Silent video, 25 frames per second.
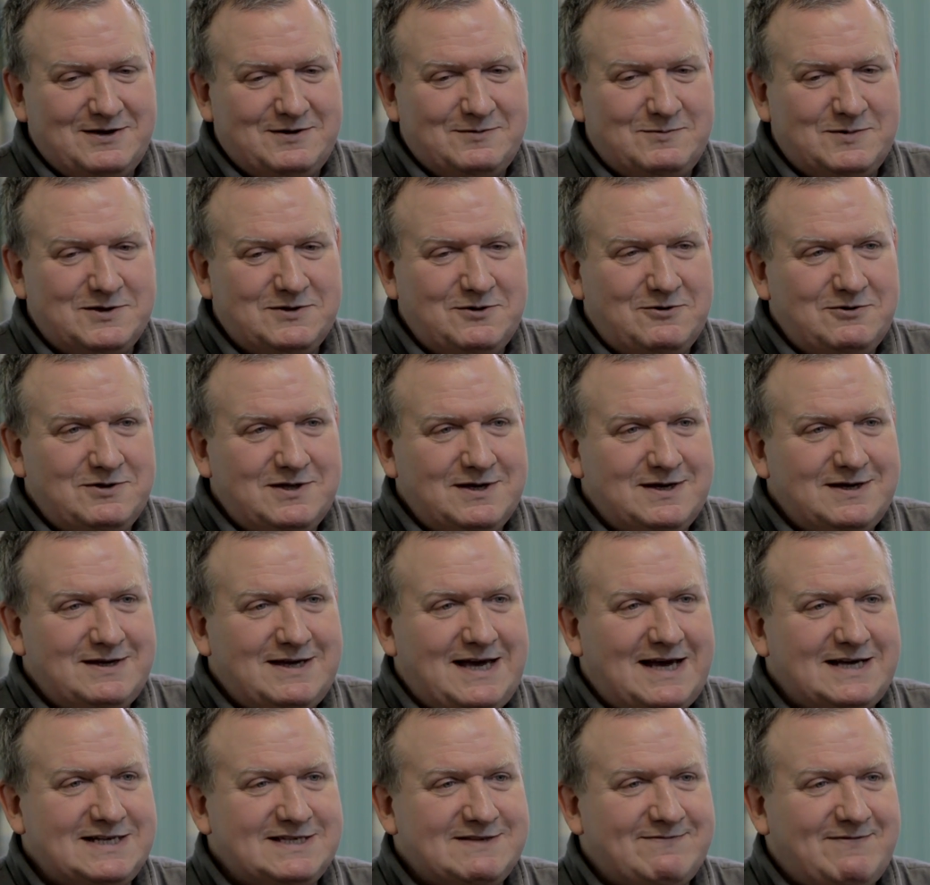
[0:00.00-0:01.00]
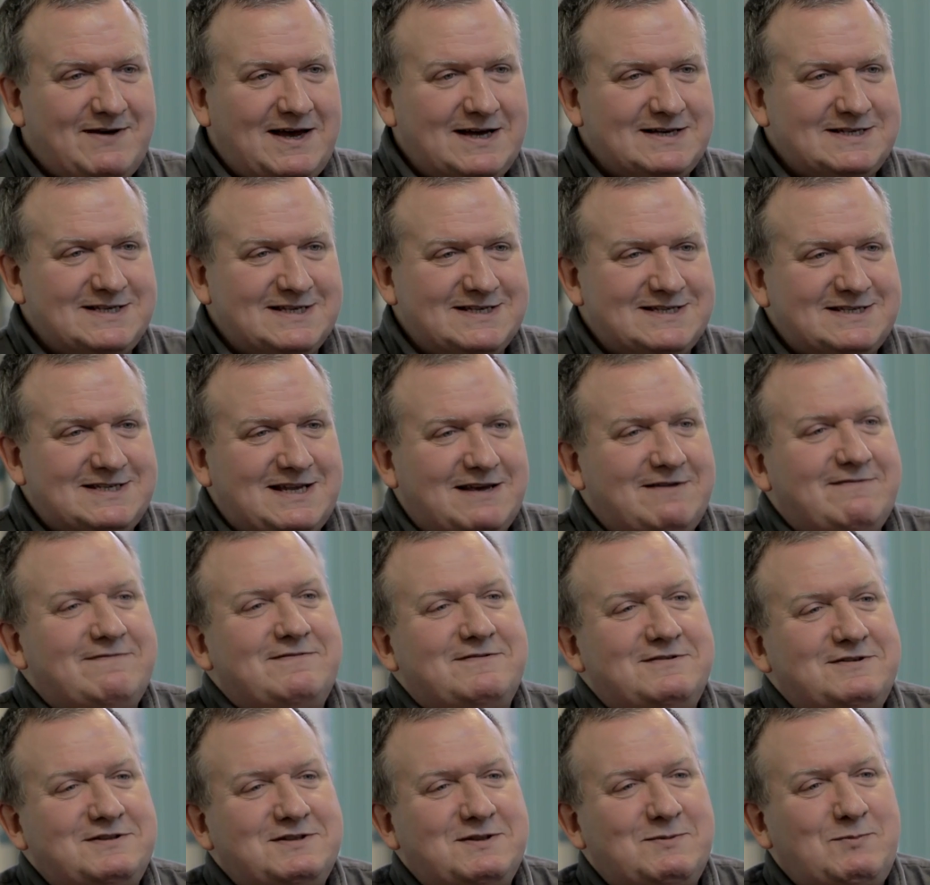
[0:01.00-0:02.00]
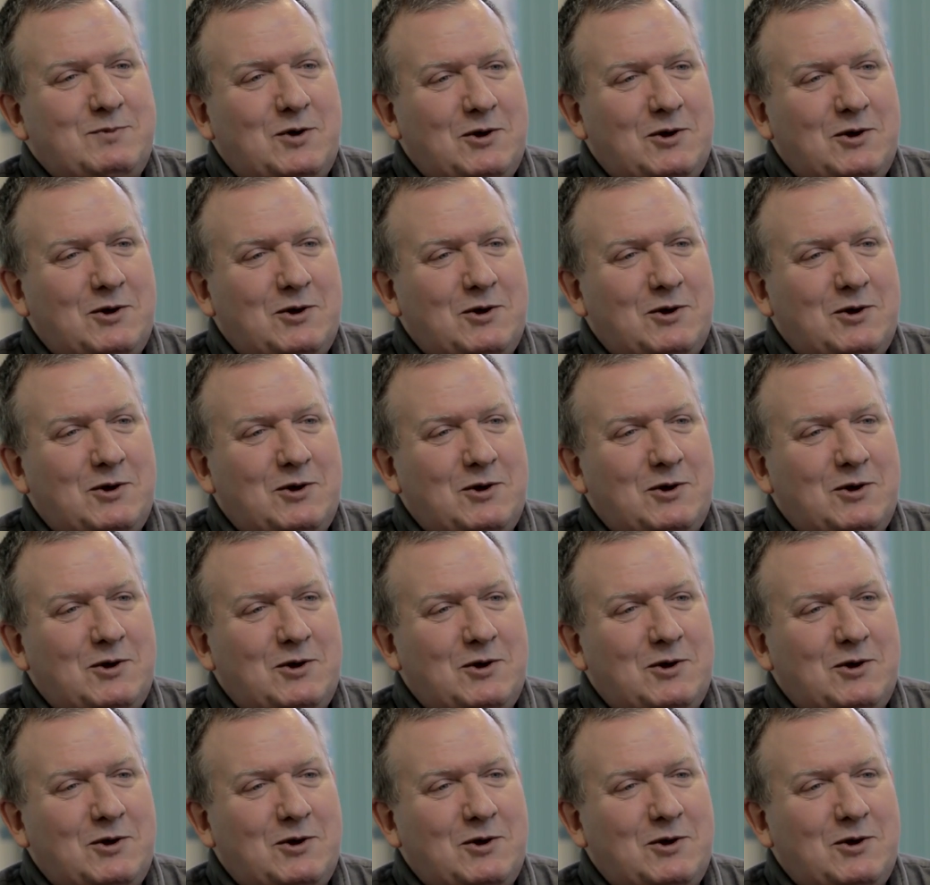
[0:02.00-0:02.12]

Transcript: with all the X Factor stuff and the